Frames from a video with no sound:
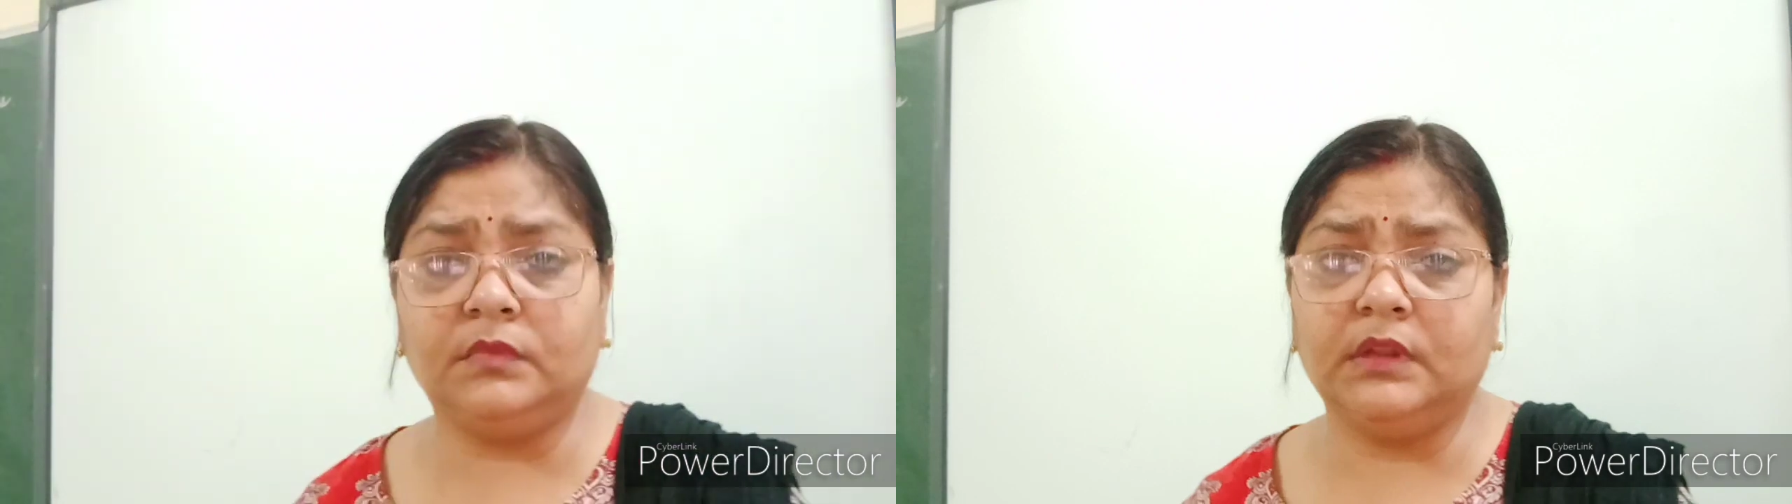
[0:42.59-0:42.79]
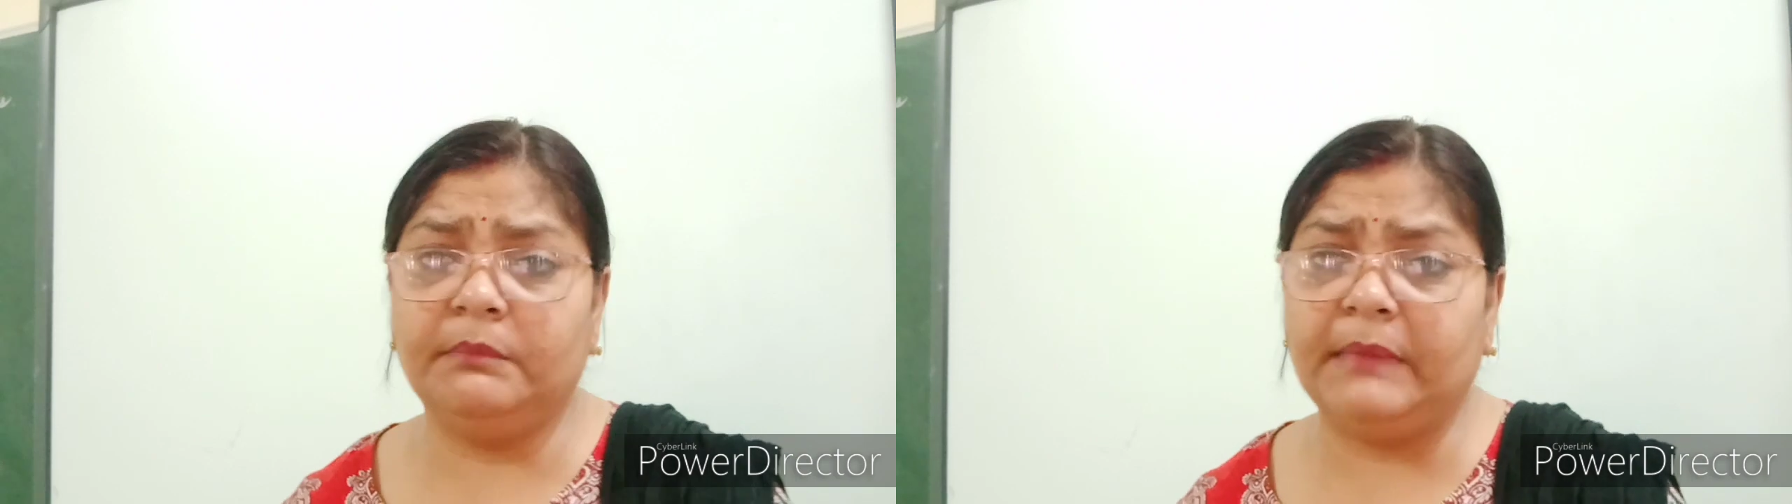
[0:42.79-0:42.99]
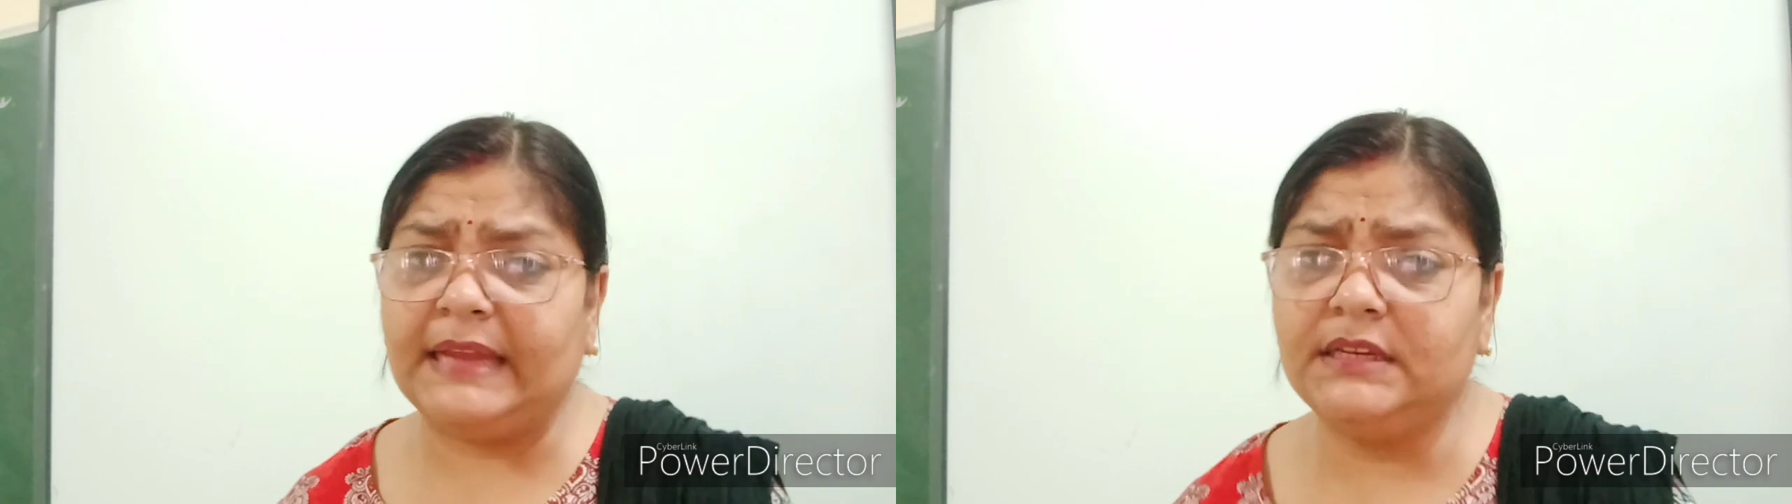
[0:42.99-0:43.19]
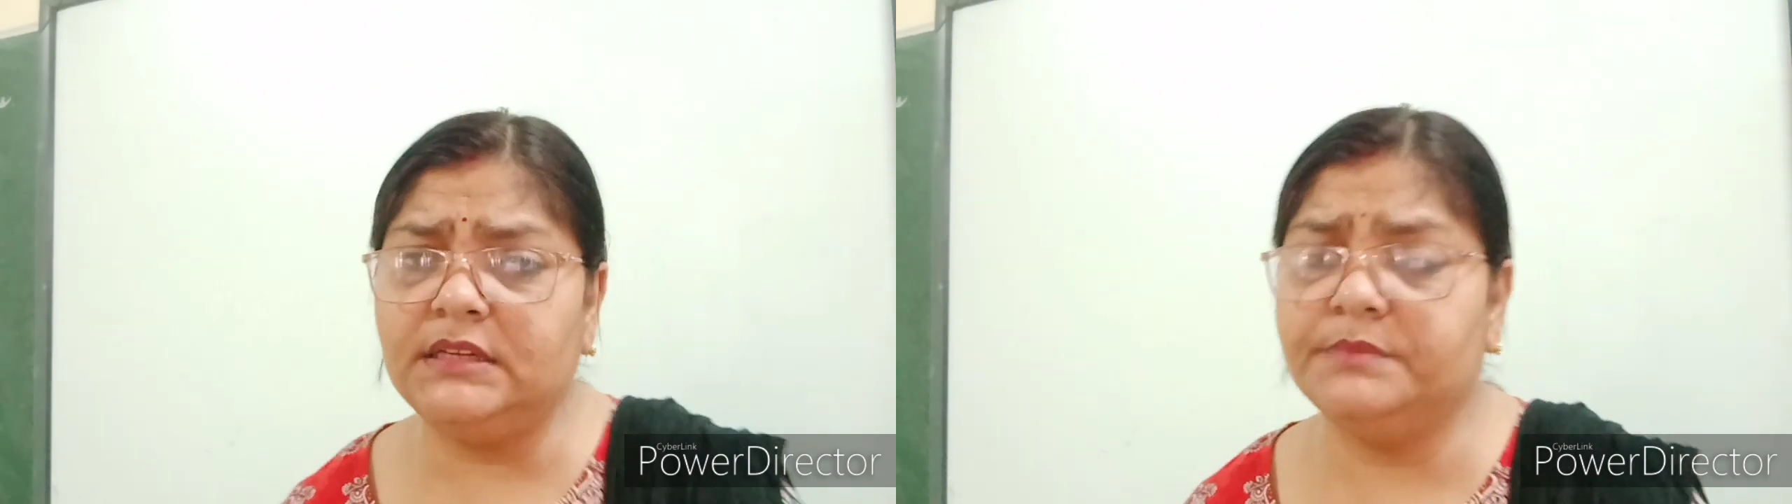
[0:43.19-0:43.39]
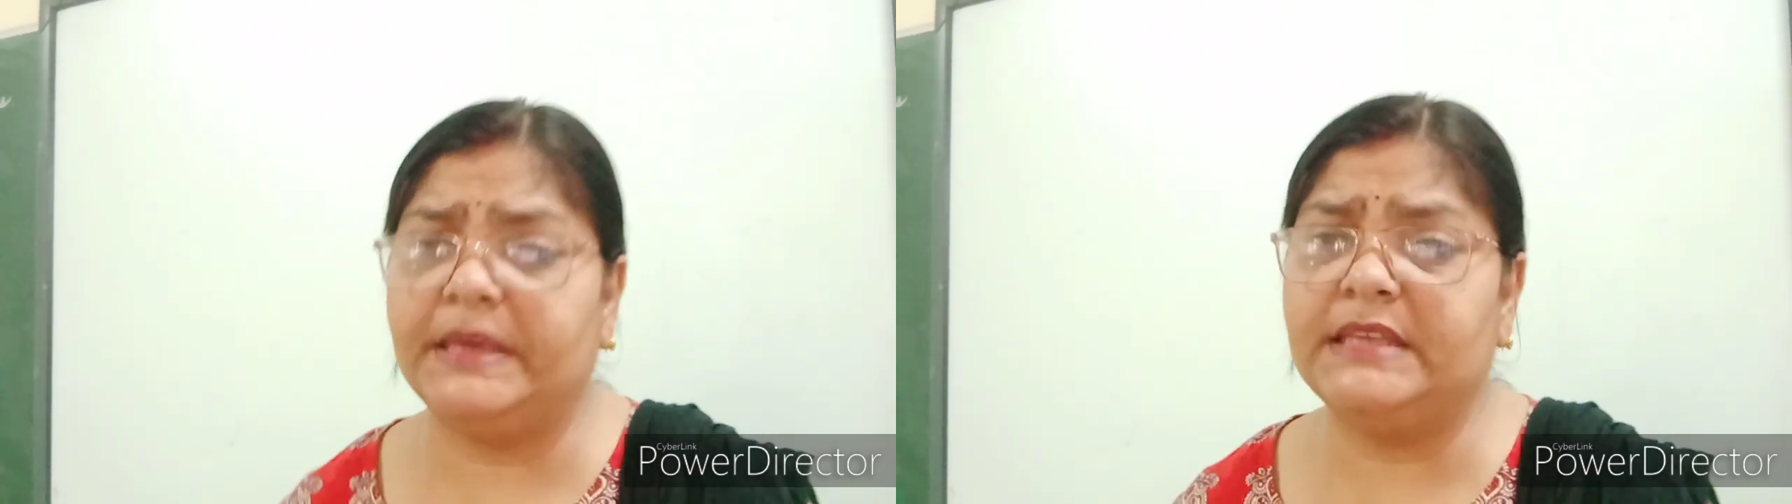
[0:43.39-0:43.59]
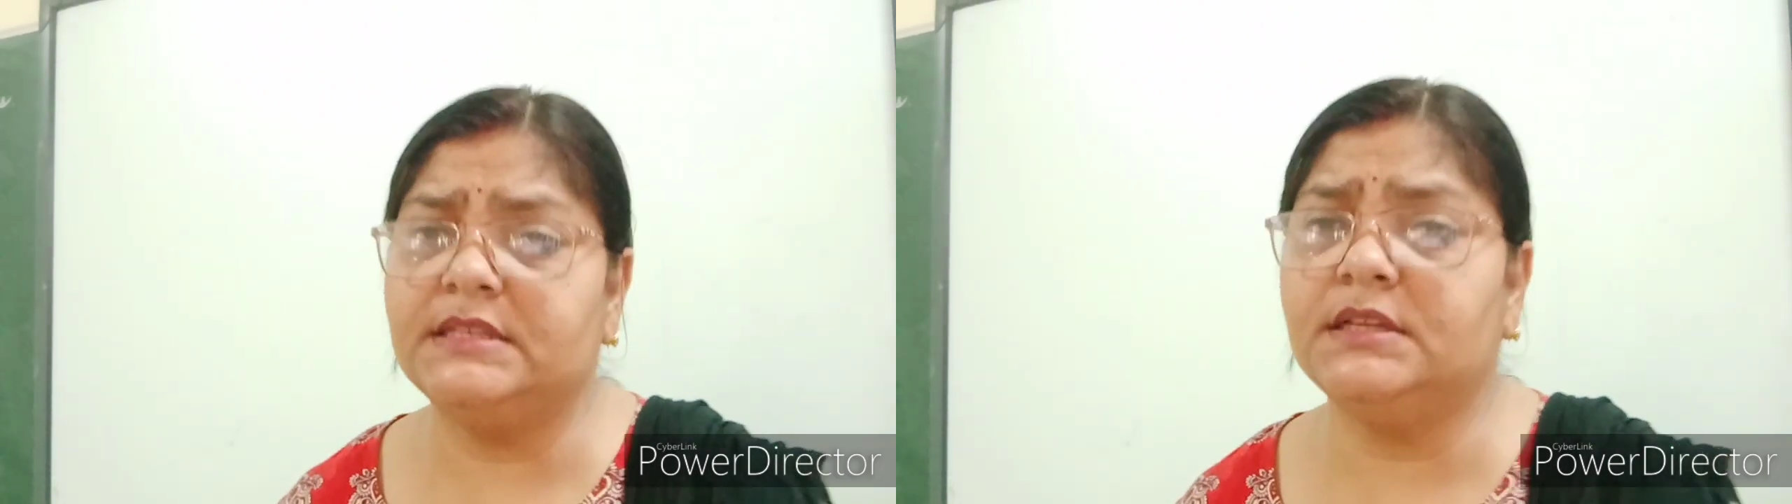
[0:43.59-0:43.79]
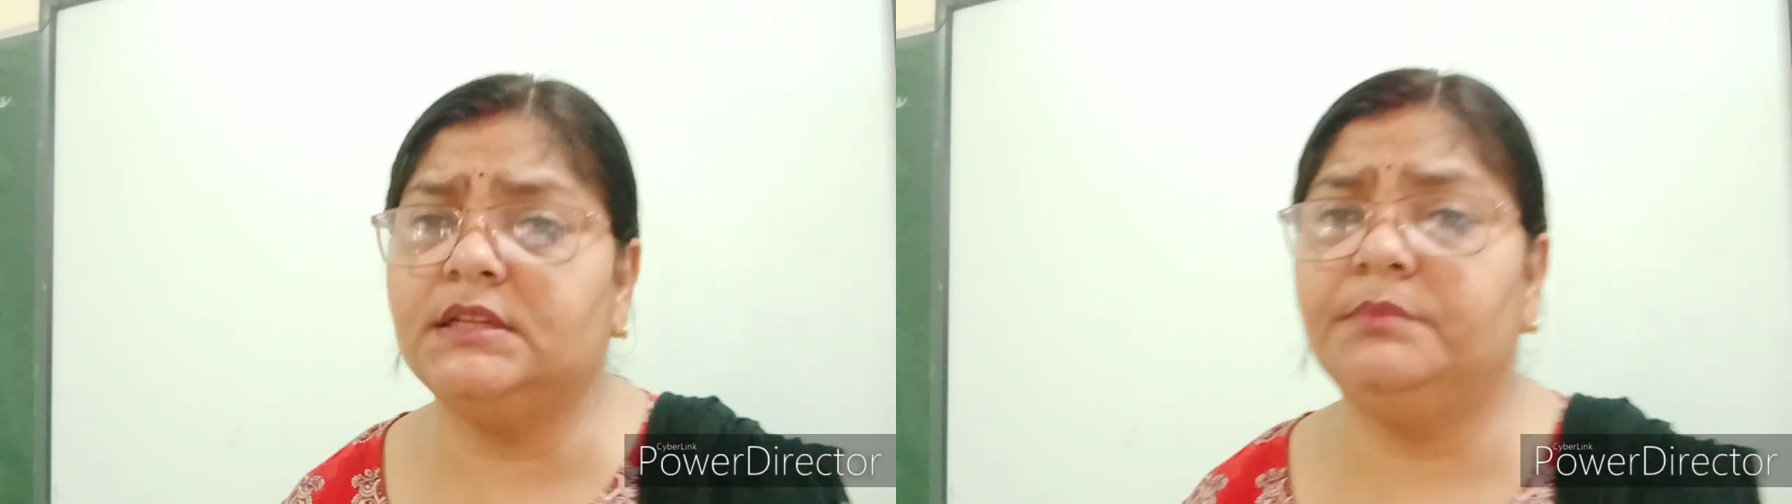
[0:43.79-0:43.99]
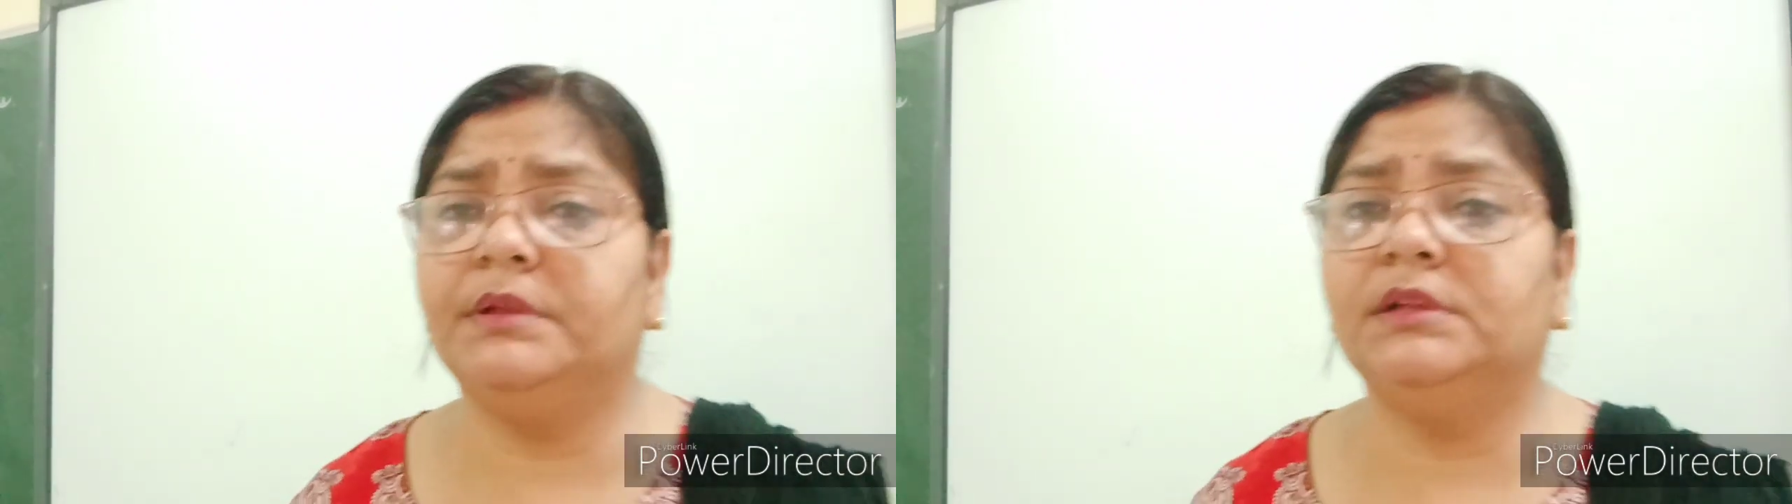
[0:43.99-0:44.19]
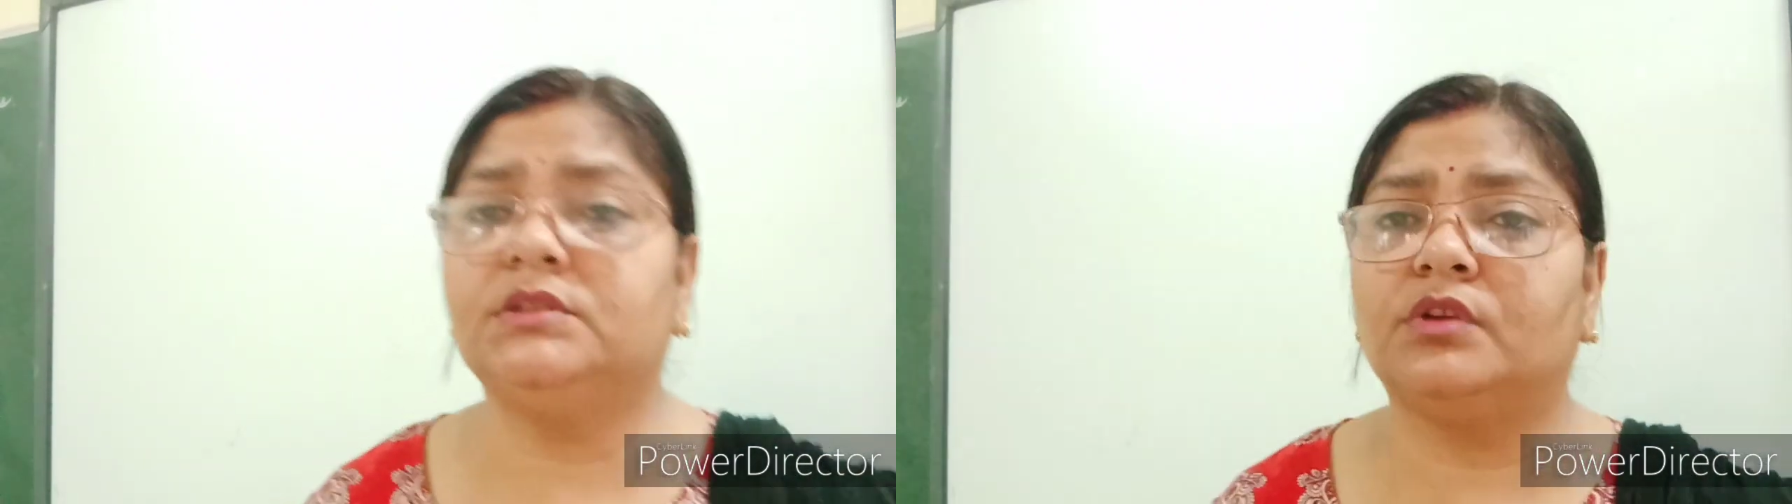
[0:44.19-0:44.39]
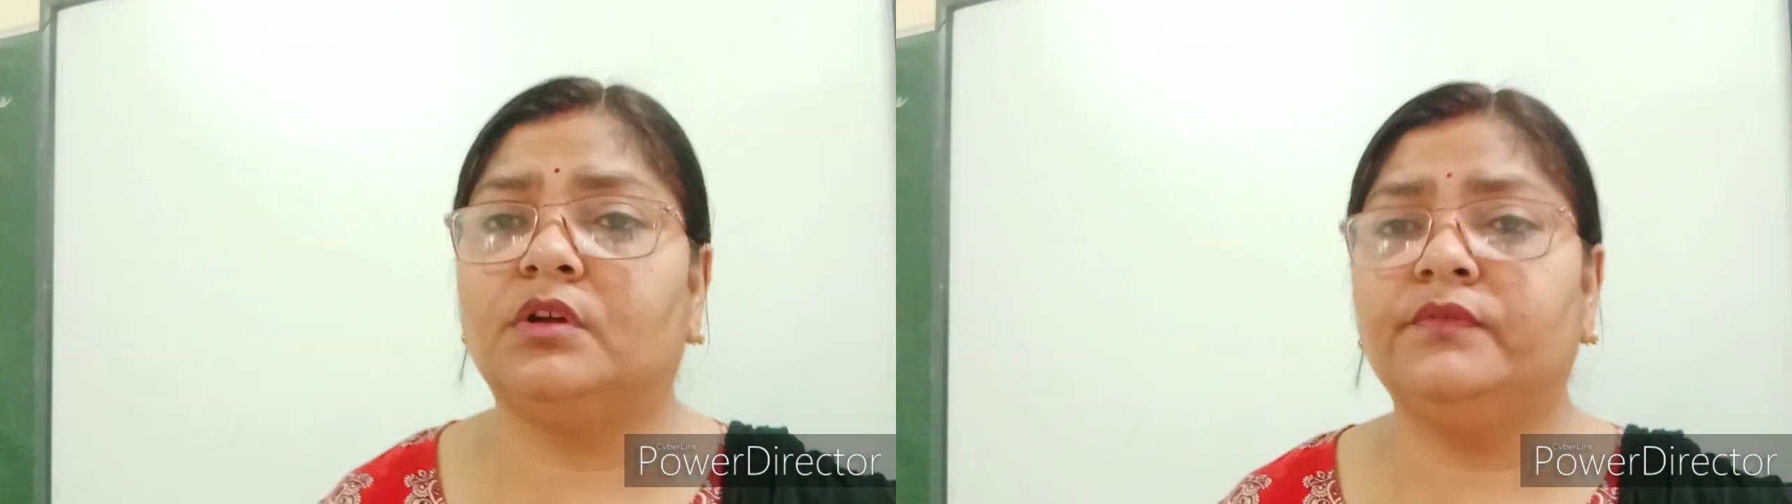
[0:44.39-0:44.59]
Matter is basically
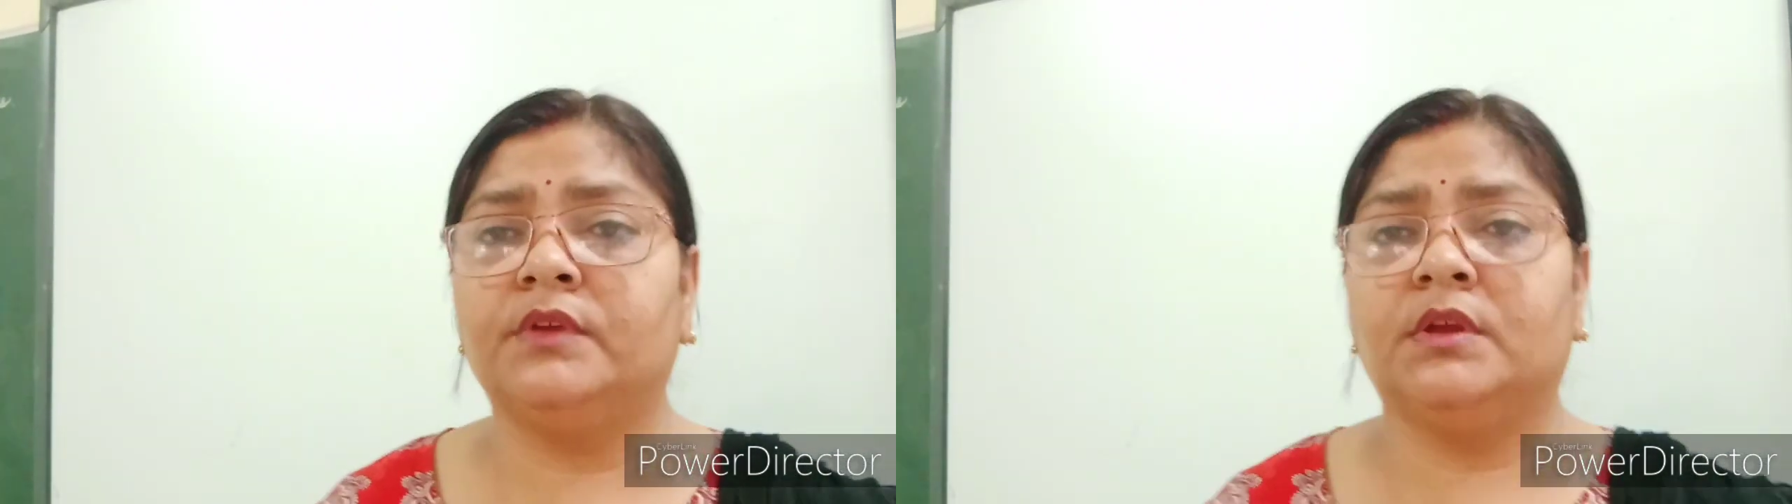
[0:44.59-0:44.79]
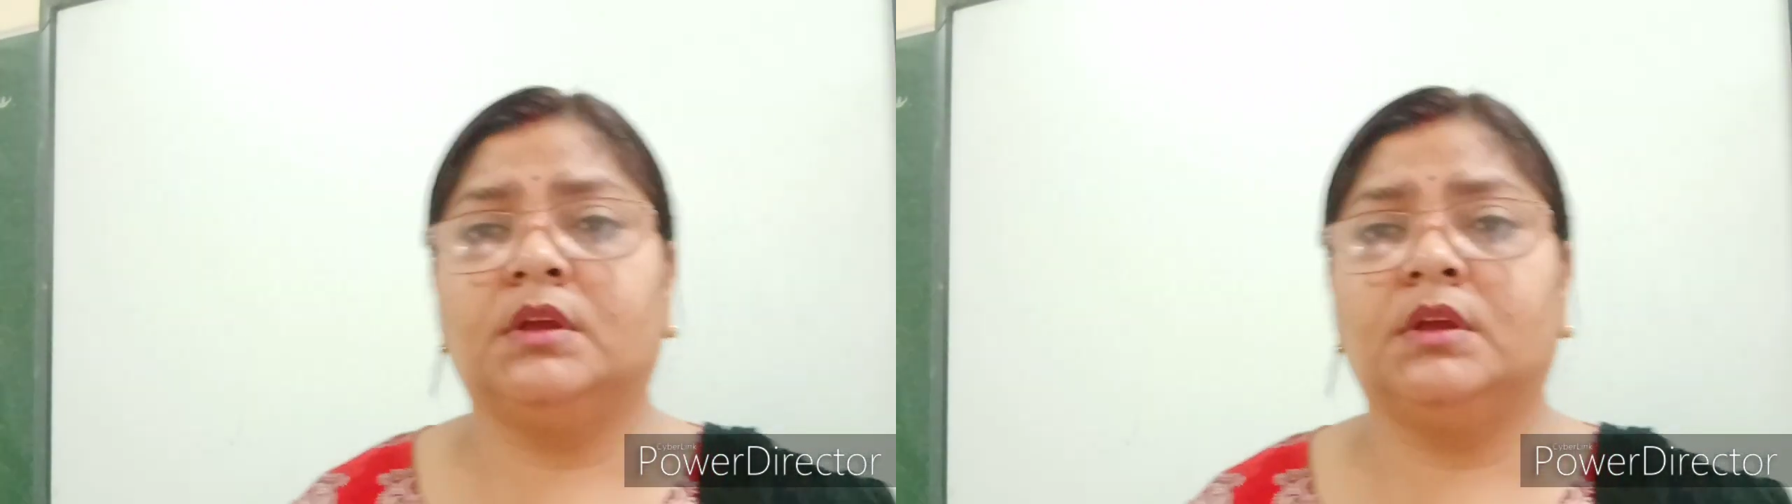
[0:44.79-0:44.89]
built of